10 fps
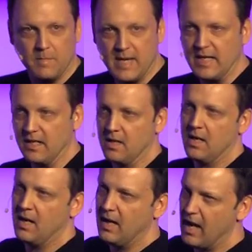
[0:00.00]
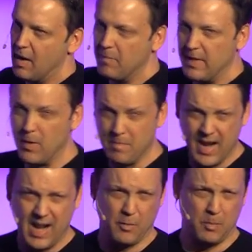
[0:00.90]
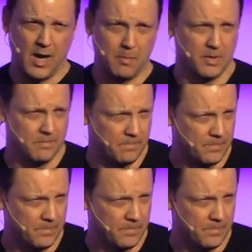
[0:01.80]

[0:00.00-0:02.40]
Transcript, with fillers: mean, um, then we might have a problem.